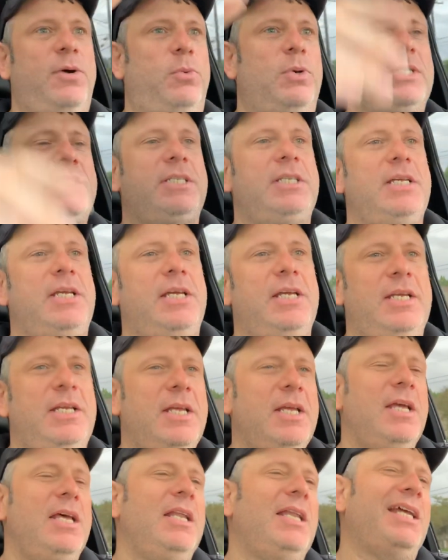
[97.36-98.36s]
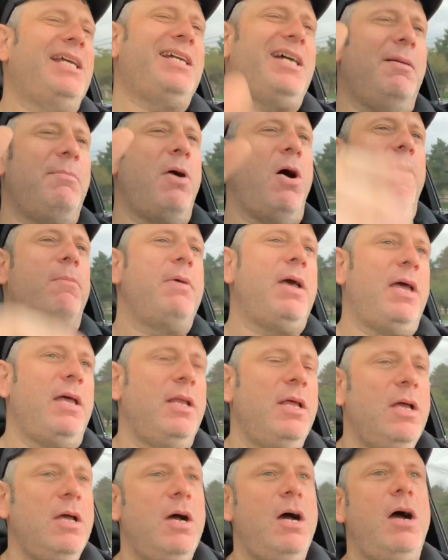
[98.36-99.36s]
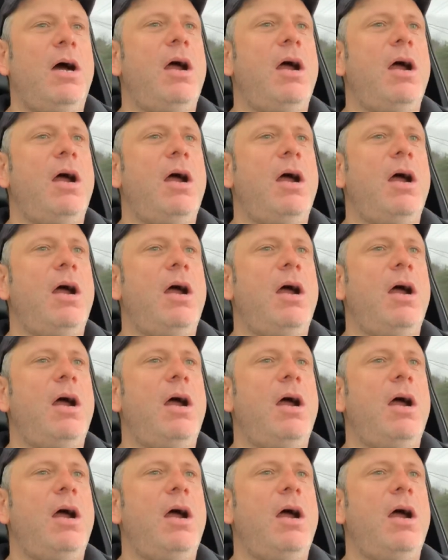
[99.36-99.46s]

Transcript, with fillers: it was in. Like, come on, man.